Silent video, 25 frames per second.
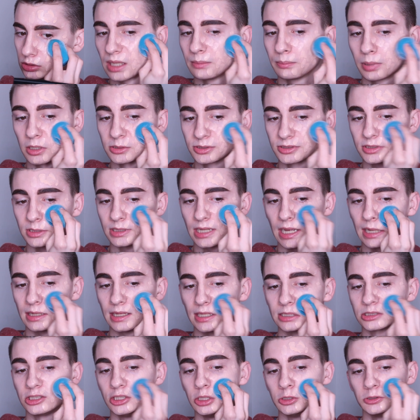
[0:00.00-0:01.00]
And personally, I
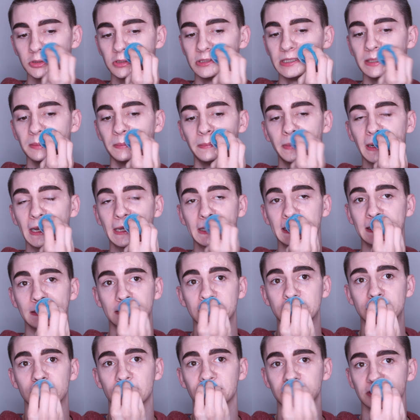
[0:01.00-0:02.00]
like to use the butt
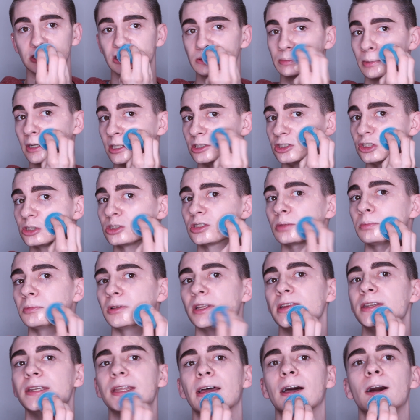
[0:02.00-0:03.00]
end of the sponge to
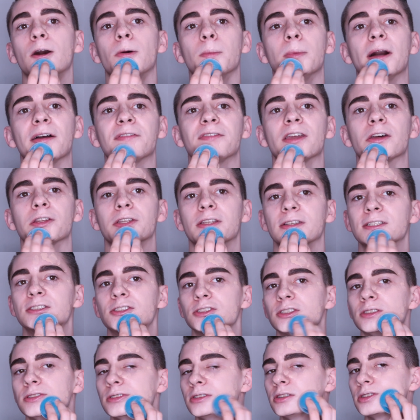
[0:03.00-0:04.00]
blend out my
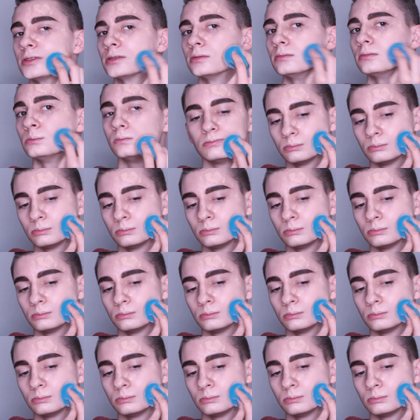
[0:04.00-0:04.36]
foundations.